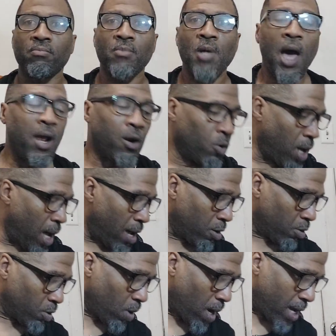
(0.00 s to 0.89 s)
I don't I
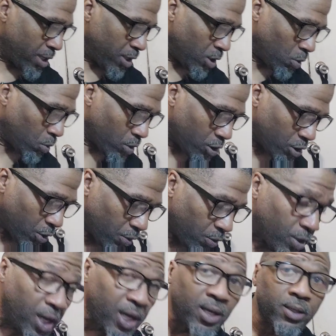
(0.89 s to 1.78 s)
don't know how you're doing
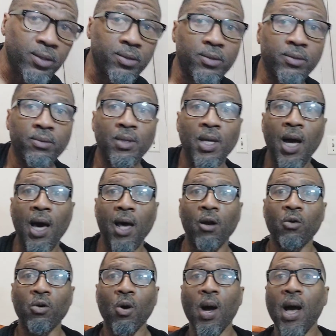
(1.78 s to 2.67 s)
certain things. I
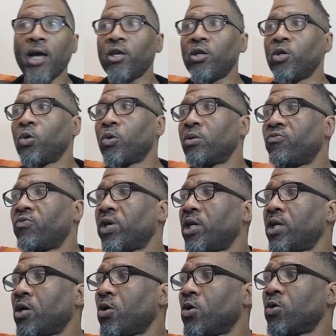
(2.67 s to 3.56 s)
don't know how you're doing
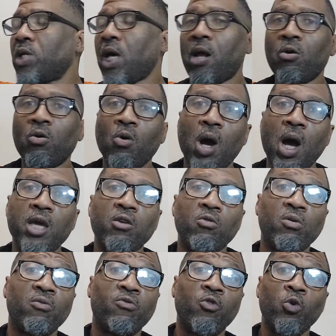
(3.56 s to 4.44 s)
videos. I don't know how
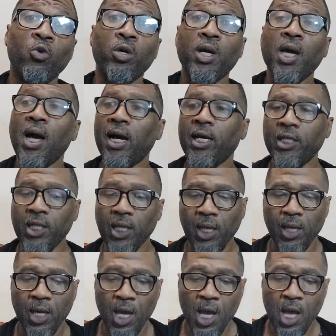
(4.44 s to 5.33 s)
you're reviewing
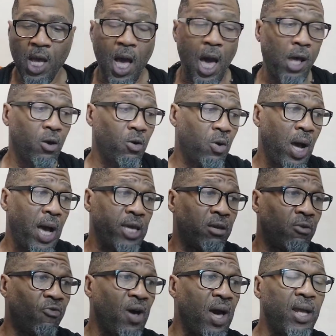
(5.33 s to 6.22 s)
content. I don't know how
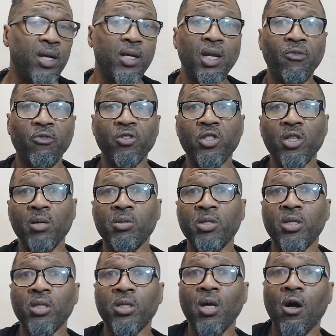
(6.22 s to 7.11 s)
you find a different
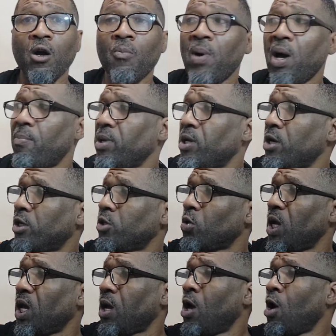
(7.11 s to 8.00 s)
subject to talk about because
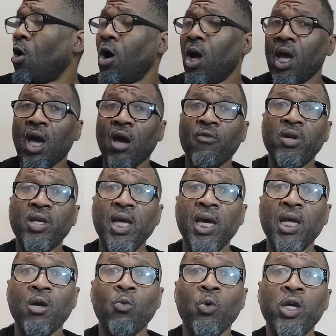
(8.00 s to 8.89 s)
every
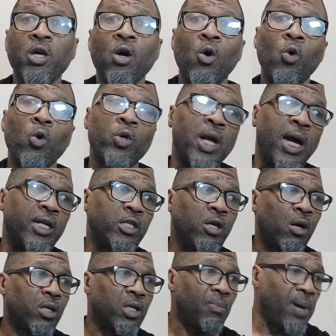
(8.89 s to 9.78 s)
day that we go not
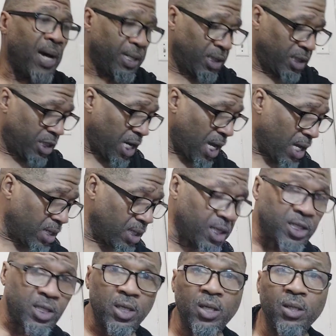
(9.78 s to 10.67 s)
talking about T'Challa
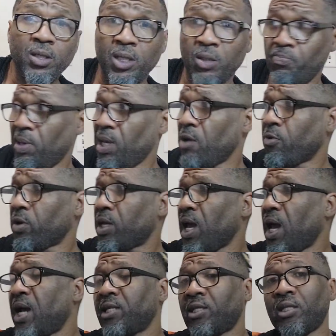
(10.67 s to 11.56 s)
is being
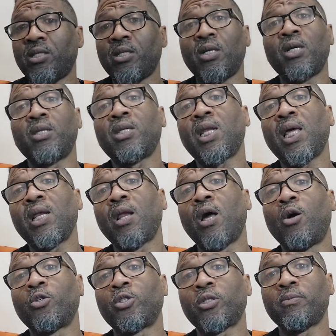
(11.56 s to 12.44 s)
recast is another day
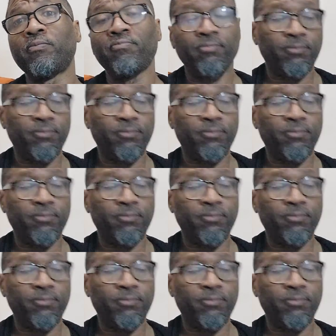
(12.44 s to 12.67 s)
lost.